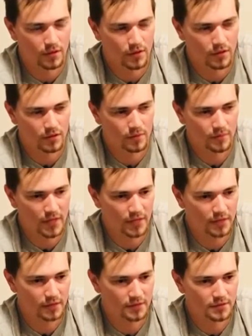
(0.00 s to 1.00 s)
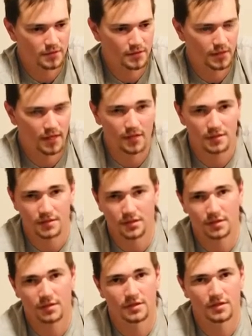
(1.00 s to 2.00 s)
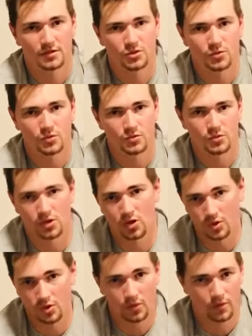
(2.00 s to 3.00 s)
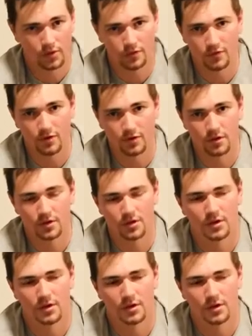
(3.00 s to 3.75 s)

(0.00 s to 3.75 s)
um, and it has the school's logo on the front